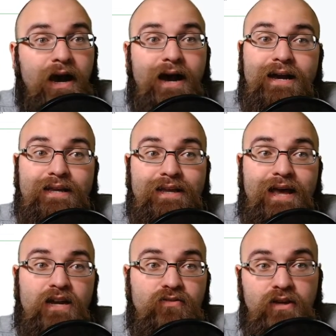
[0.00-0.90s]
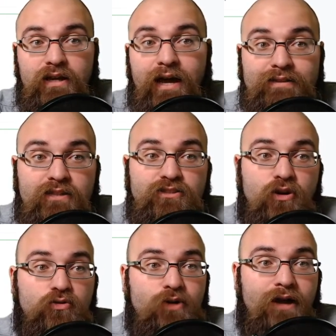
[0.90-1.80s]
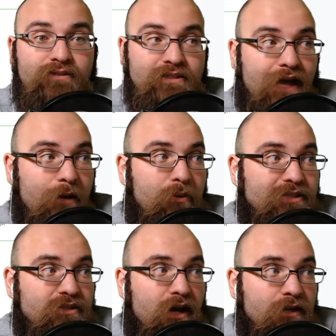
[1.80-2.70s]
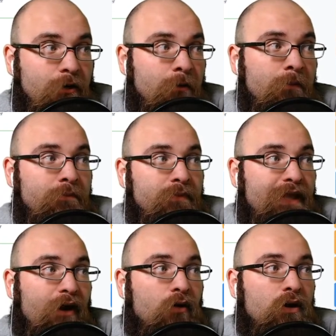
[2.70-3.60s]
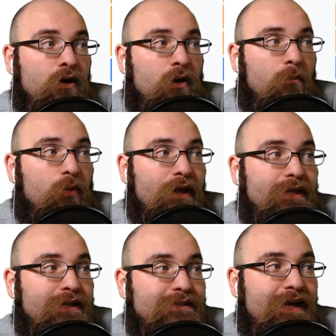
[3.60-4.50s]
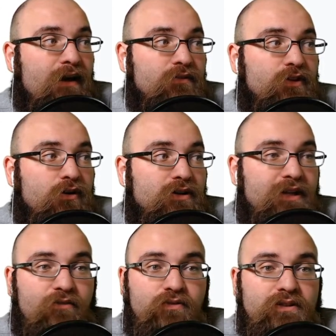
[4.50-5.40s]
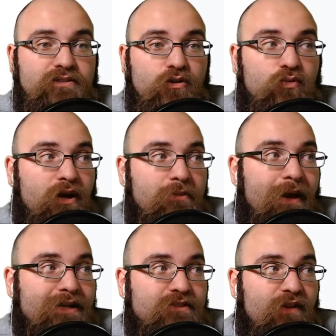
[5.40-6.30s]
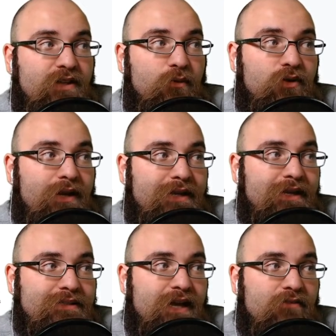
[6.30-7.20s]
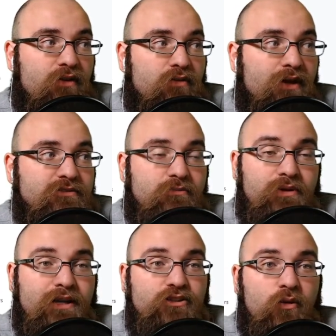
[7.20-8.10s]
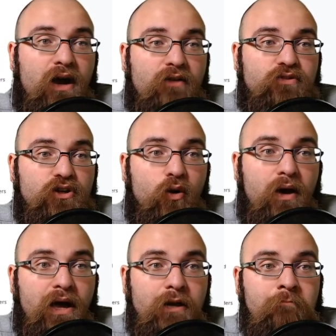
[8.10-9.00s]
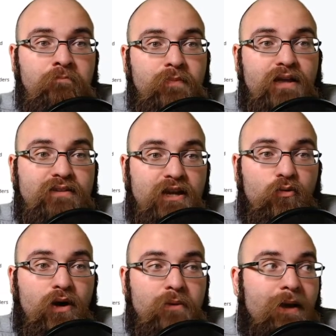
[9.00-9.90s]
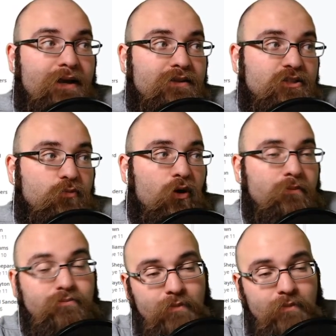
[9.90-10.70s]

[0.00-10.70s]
I got to get ahead of it. I did so drafting Dak Prescott here. Now, breaking it down, there are definitely still running backs available that I'd like to have on roster, but I don't have to go ahead and take a running back at this point.